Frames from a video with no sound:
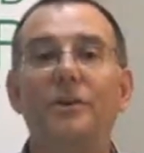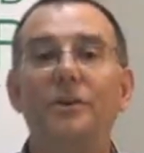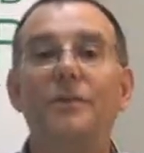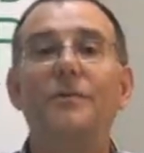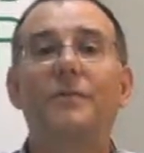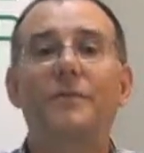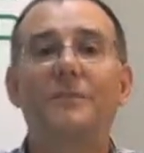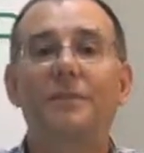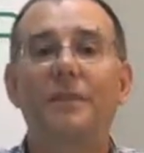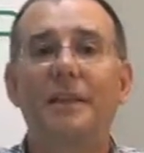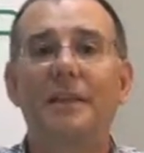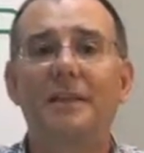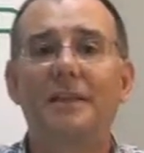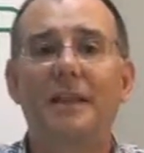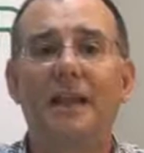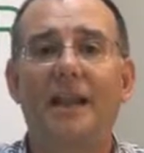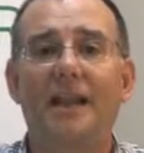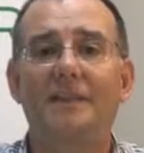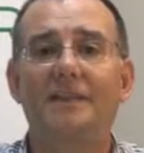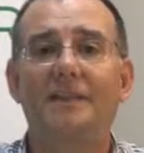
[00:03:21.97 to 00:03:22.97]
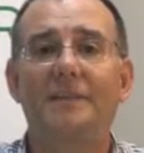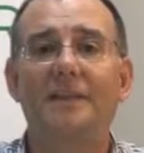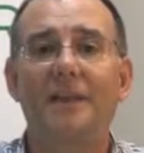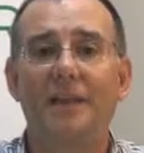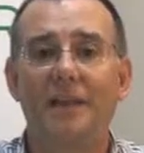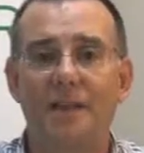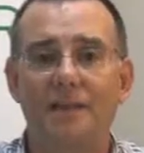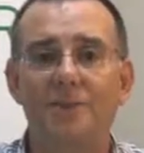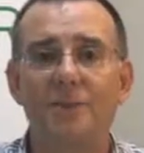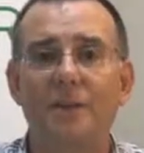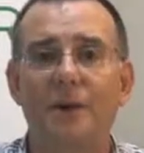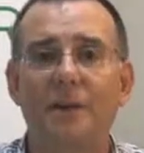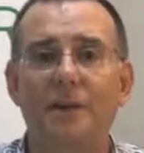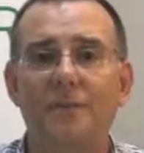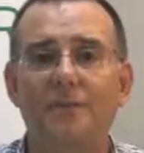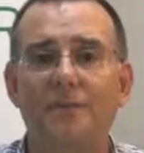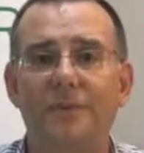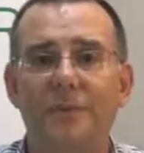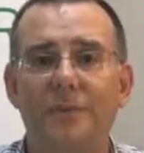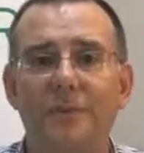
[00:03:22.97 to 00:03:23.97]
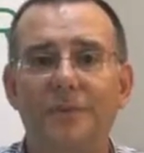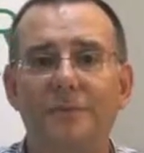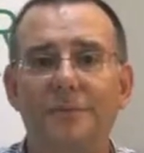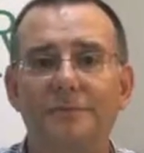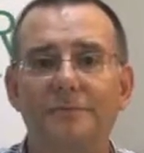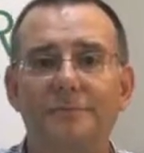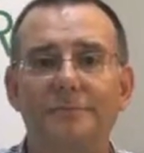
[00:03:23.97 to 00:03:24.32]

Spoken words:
you've completed that activity and it's working for you.